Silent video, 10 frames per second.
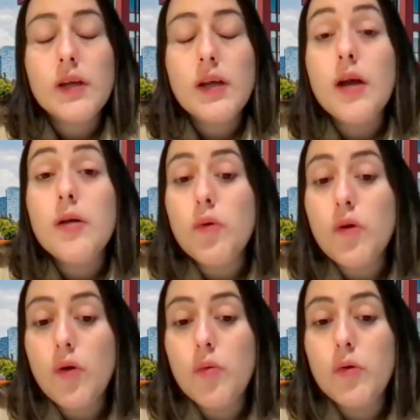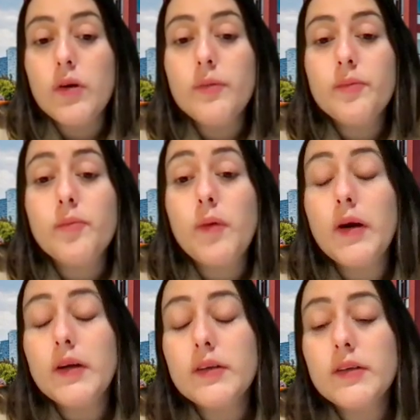And moreover,
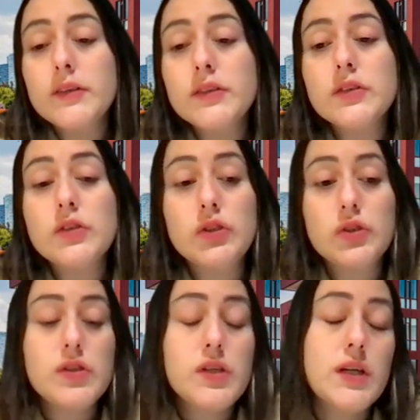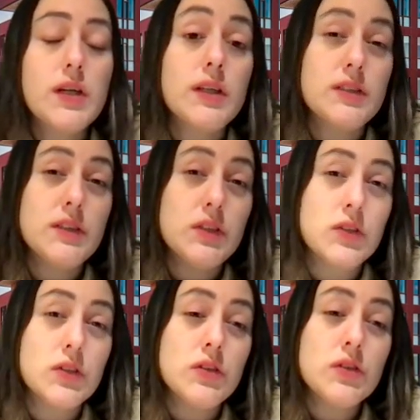marketers should take
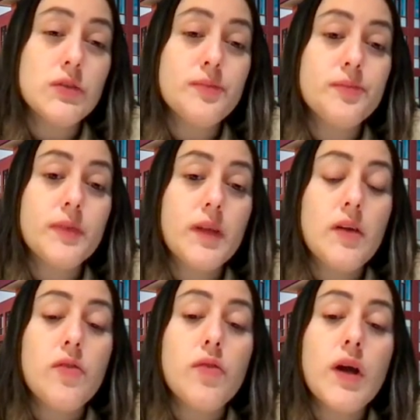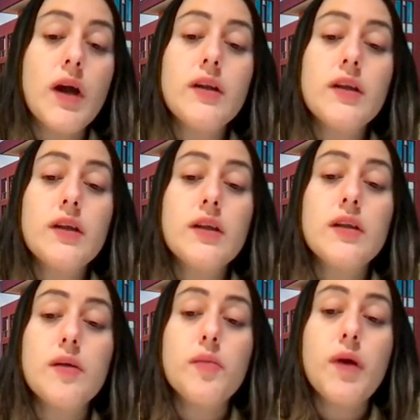decisions regarding
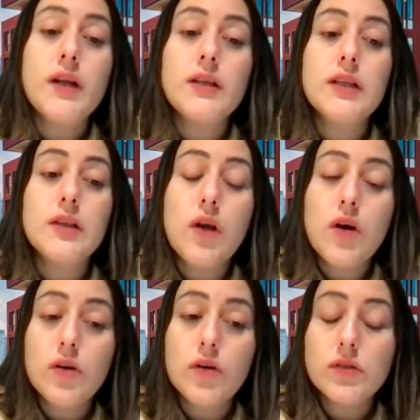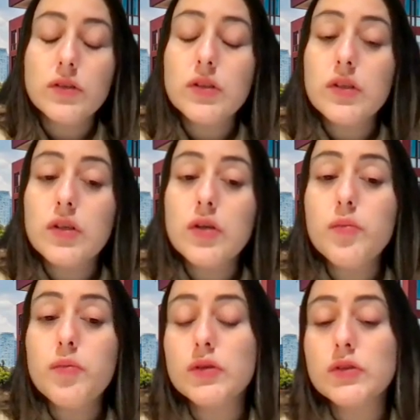the brand logo, the
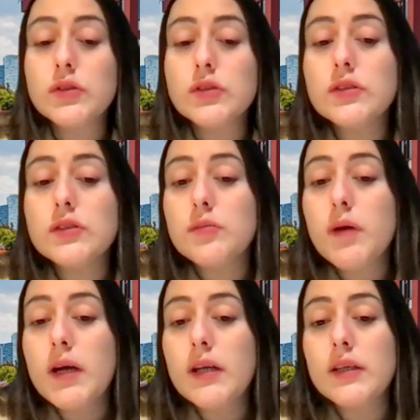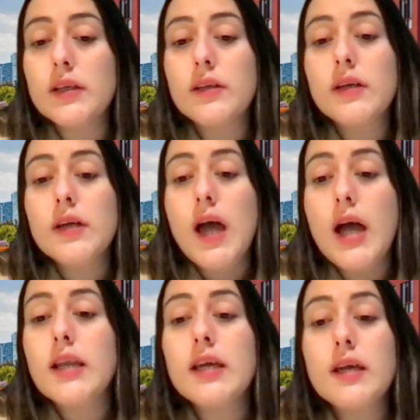coupons, the packaging,
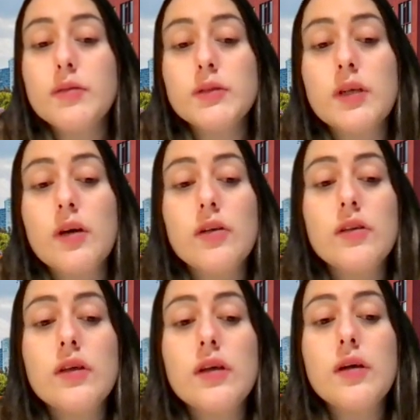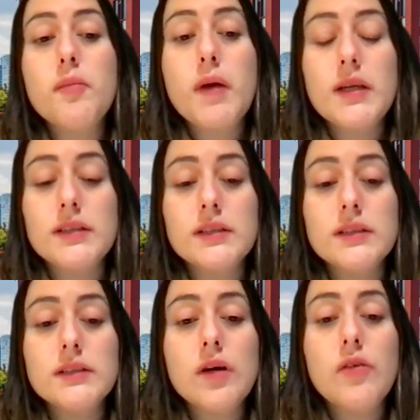and gifts on the
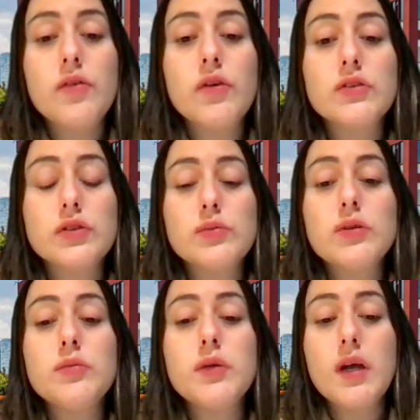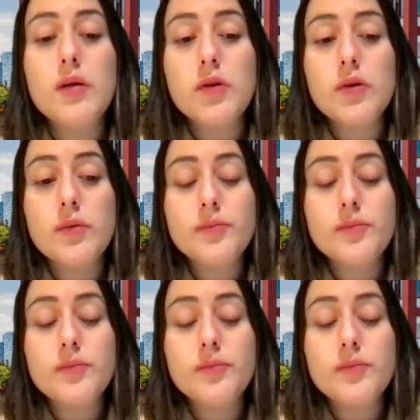basis of consumer behavior.